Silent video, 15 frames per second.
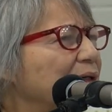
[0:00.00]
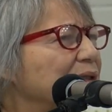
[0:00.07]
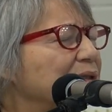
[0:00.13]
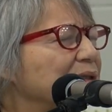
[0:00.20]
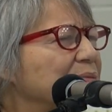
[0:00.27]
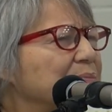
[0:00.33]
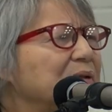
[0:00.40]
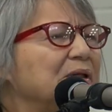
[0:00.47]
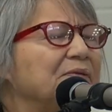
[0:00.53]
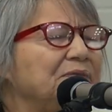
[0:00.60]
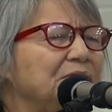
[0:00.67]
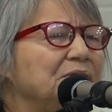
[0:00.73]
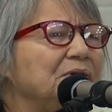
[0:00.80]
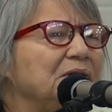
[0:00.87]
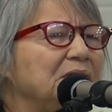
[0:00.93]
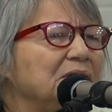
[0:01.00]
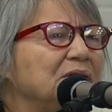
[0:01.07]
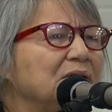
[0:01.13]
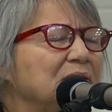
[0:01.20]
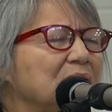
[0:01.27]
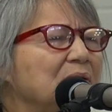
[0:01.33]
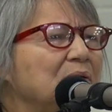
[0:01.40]
He says, "But if you need
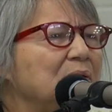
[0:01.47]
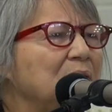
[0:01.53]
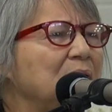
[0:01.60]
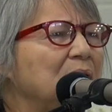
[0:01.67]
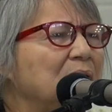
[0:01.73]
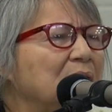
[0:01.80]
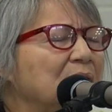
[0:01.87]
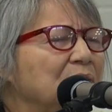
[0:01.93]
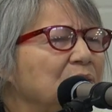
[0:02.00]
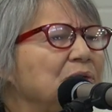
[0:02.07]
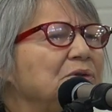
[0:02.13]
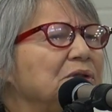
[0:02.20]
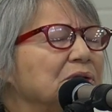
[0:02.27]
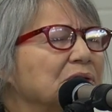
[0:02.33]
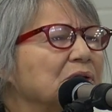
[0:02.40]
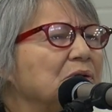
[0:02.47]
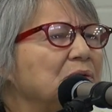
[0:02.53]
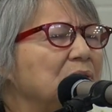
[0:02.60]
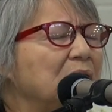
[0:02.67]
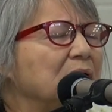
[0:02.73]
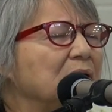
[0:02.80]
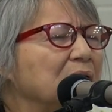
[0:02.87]
to know, you just go
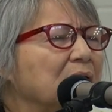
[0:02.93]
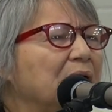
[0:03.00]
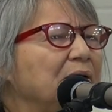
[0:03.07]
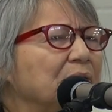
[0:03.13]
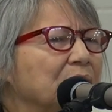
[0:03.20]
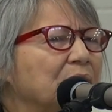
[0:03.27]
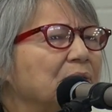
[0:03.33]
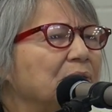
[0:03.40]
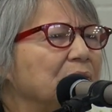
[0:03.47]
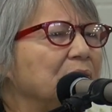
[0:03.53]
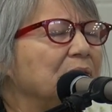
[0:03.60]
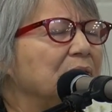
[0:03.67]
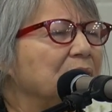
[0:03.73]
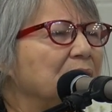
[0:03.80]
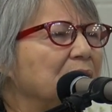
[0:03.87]
on a Gayakono